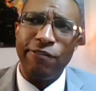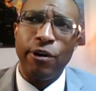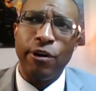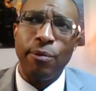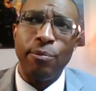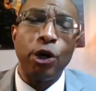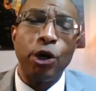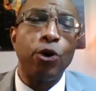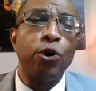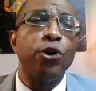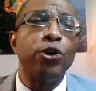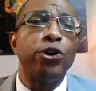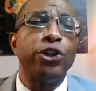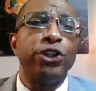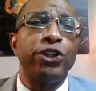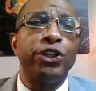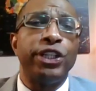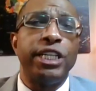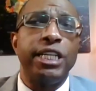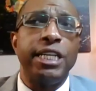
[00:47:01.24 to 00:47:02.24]
from the
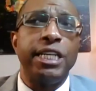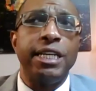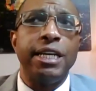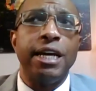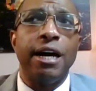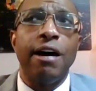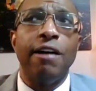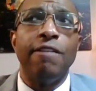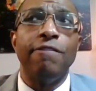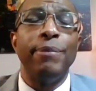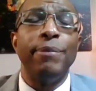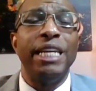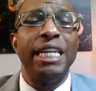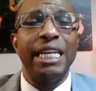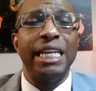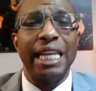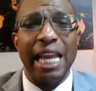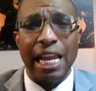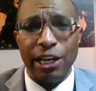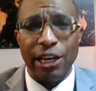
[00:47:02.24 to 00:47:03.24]
urgency of
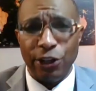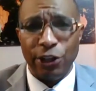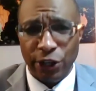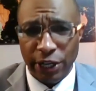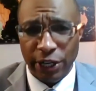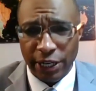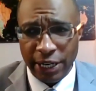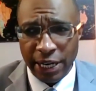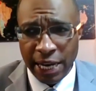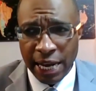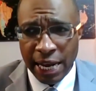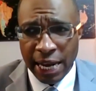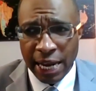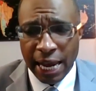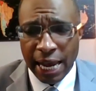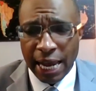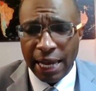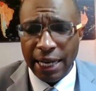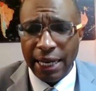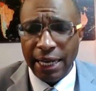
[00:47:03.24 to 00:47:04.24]
mitigation.
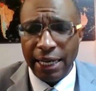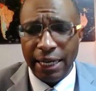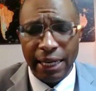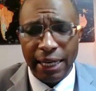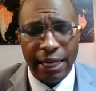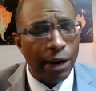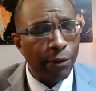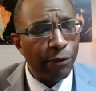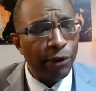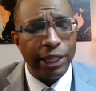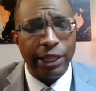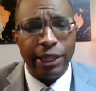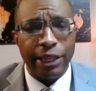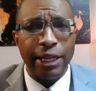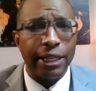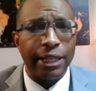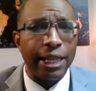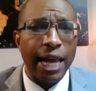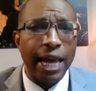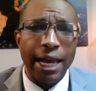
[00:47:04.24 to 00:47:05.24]
And I really
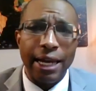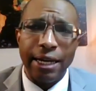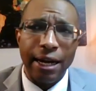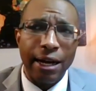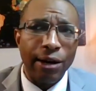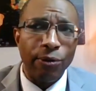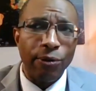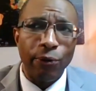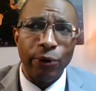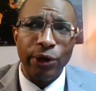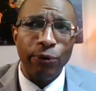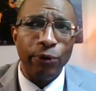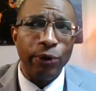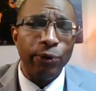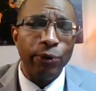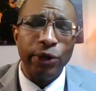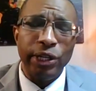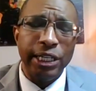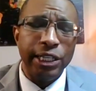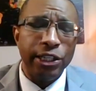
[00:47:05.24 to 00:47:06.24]
think that
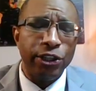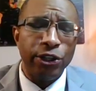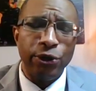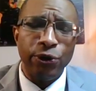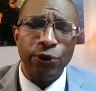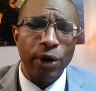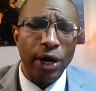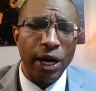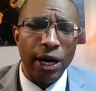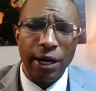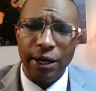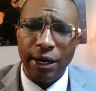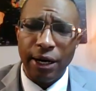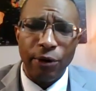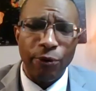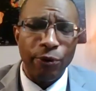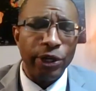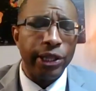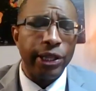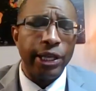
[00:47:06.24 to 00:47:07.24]
we need to
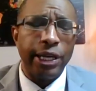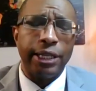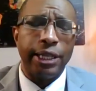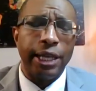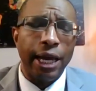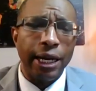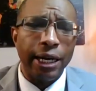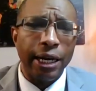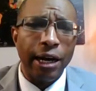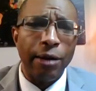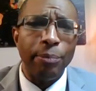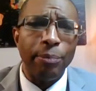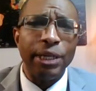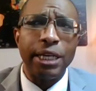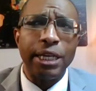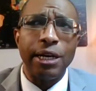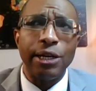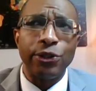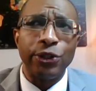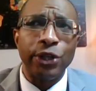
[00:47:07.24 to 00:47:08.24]
rethink that
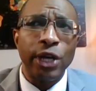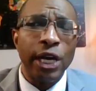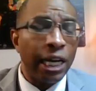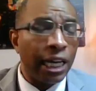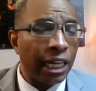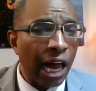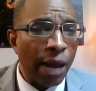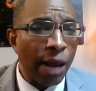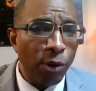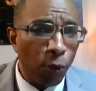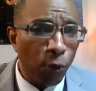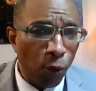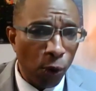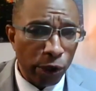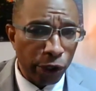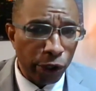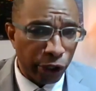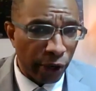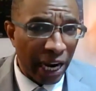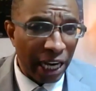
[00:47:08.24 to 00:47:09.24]
because climate
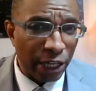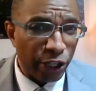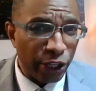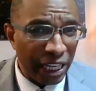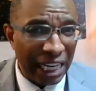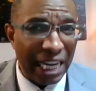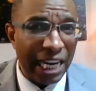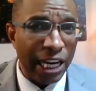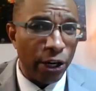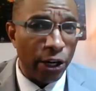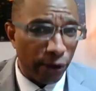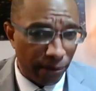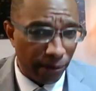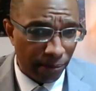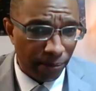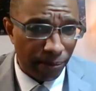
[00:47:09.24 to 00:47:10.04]
wars are actually here.